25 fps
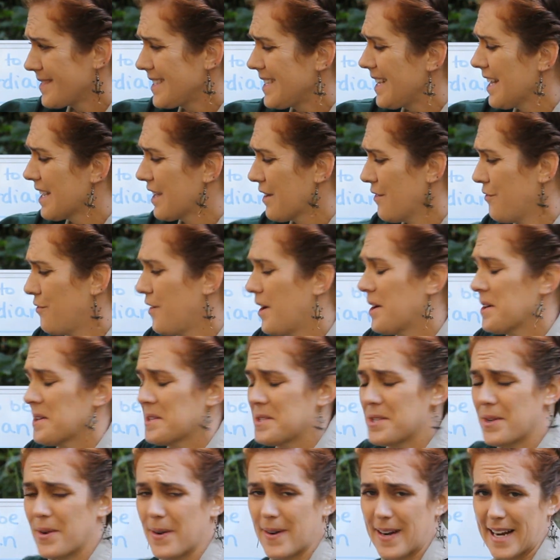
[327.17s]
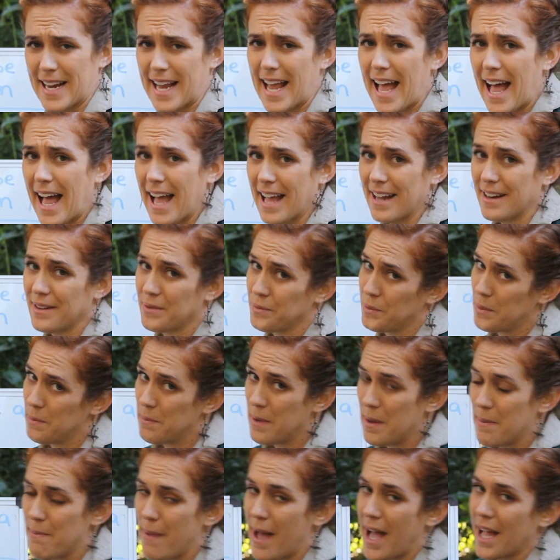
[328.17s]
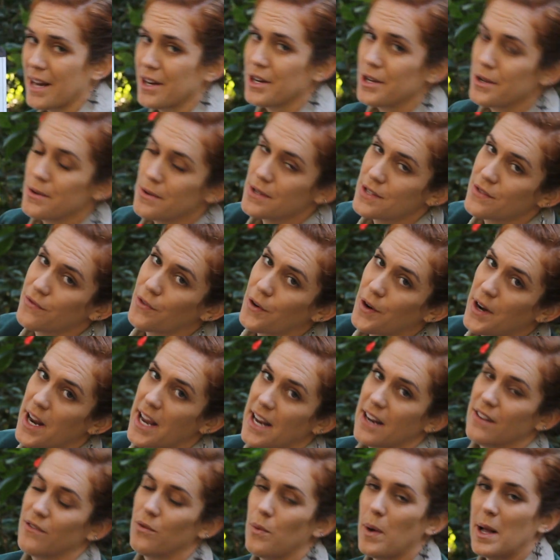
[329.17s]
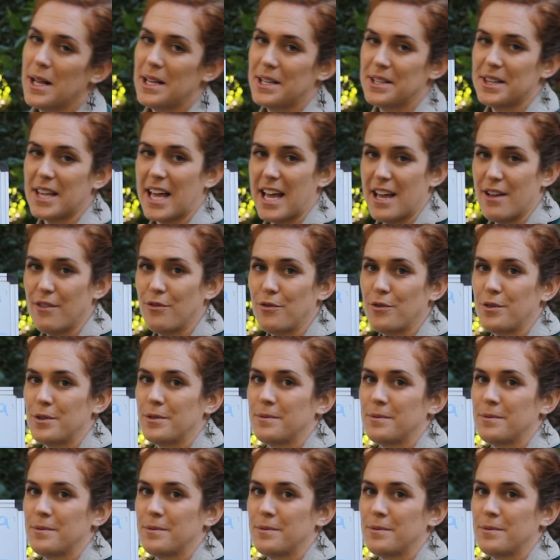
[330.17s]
like a fox or a cat, would be bad news for native wildlife?